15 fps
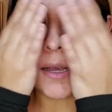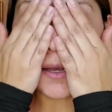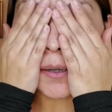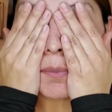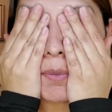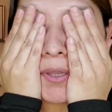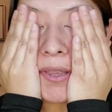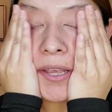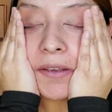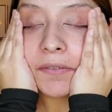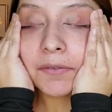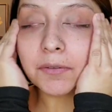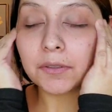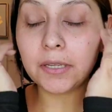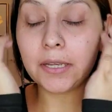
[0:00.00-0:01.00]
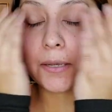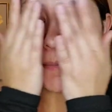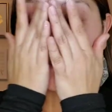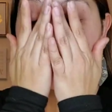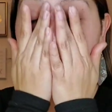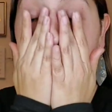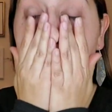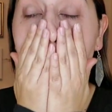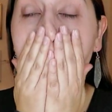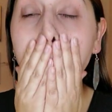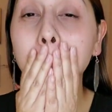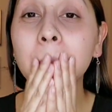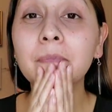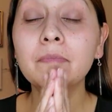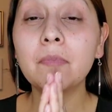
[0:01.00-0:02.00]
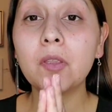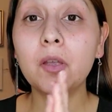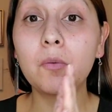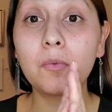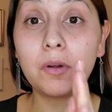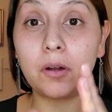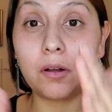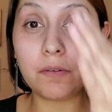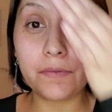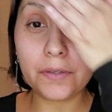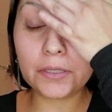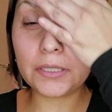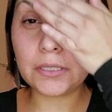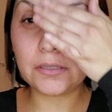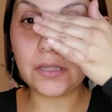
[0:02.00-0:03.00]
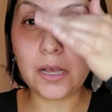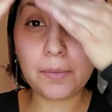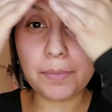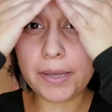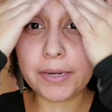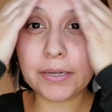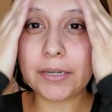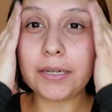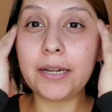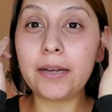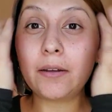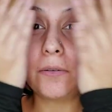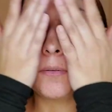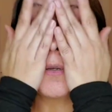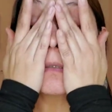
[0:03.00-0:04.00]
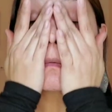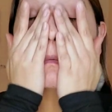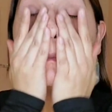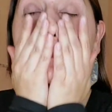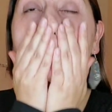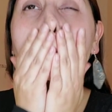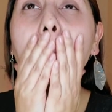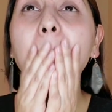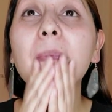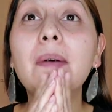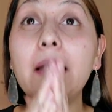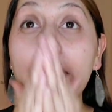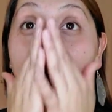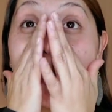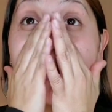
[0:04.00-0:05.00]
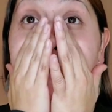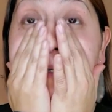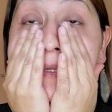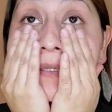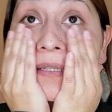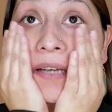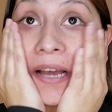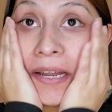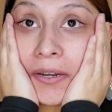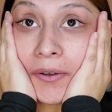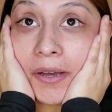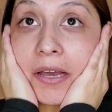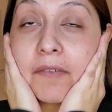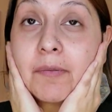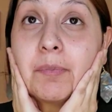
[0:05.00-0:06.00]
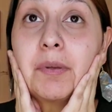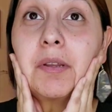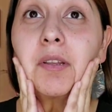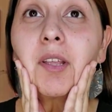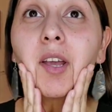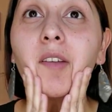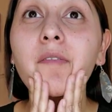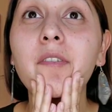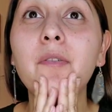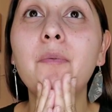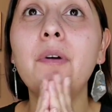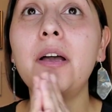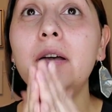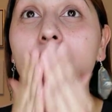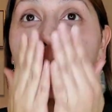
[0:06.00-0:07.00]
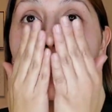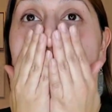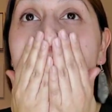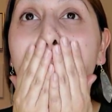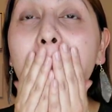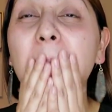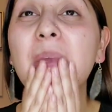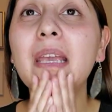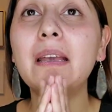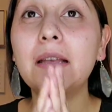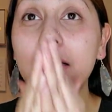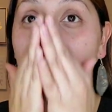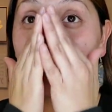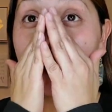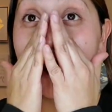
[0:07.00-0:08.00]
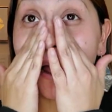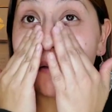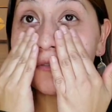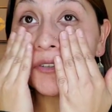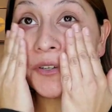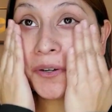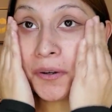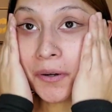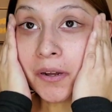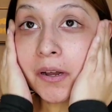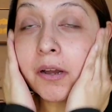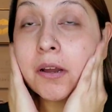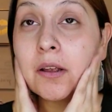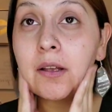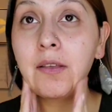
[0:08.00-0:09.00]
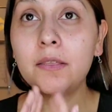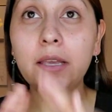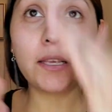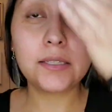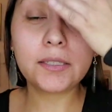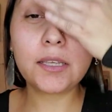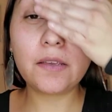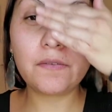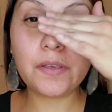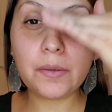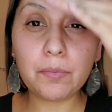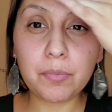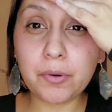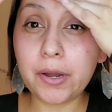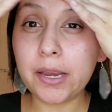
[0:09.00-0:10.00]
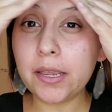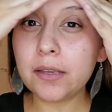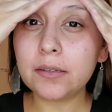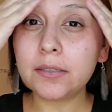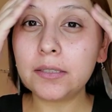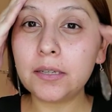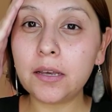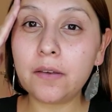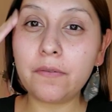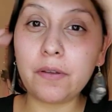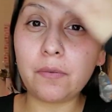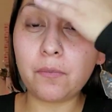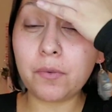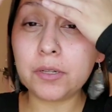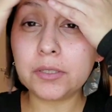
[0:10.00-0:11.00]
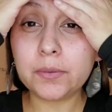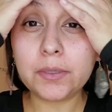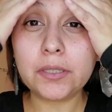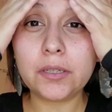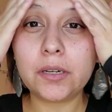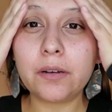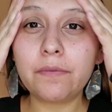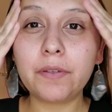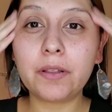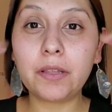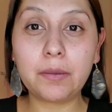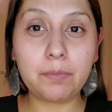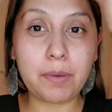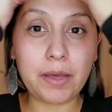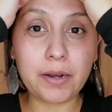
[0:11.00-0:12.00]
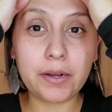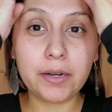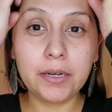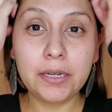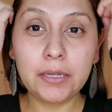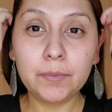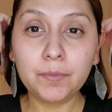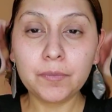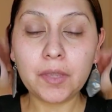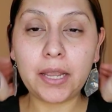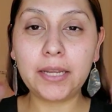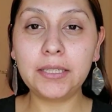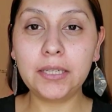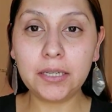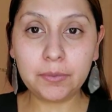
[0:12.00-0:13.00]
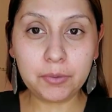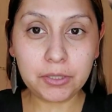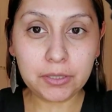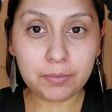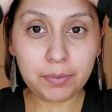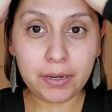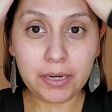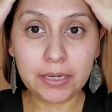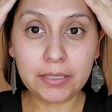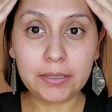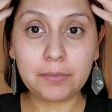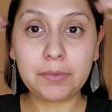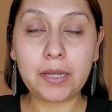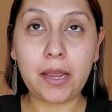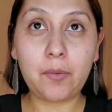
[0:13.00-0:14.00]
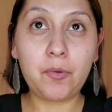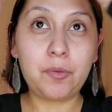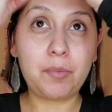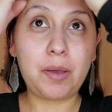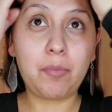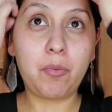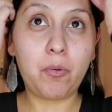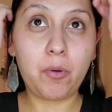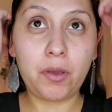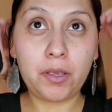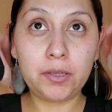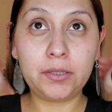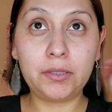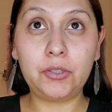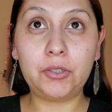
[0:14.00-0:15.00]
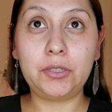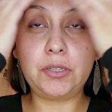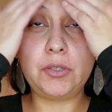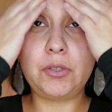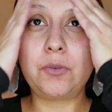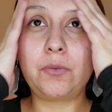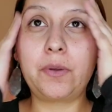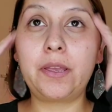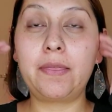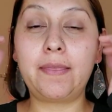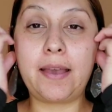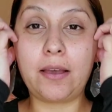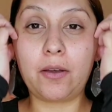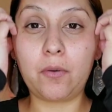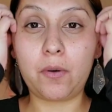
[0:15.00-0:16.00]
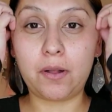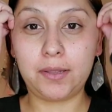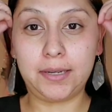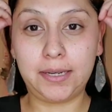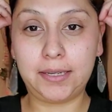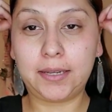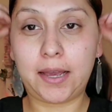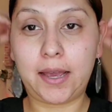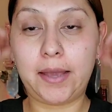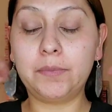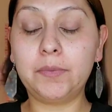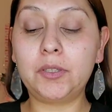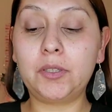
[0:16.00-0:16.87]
But thankfully we're all feeling a lot better now. And I know I haven't been live in a while because after Thanksgiving break and stuff, and once we started feeling better, I ended up just spending some time with my boys and just enjoying that quality time.